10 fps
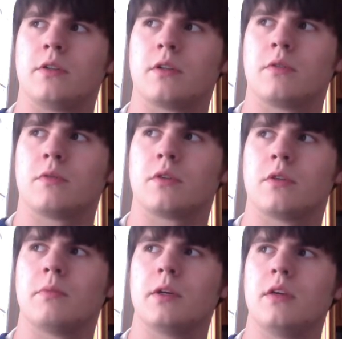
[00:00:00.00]
It's not worth
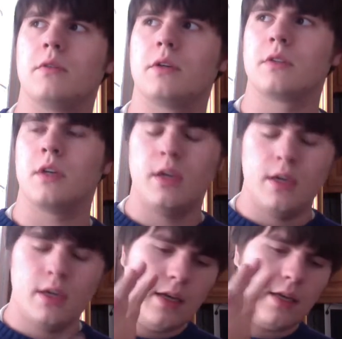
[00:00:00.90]
it. But anyways,
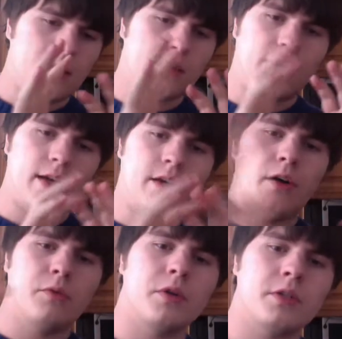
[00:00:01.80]
it kind of
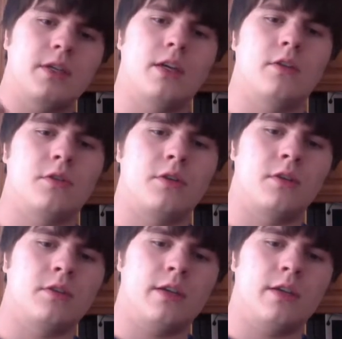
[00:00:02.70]
all works together so you can,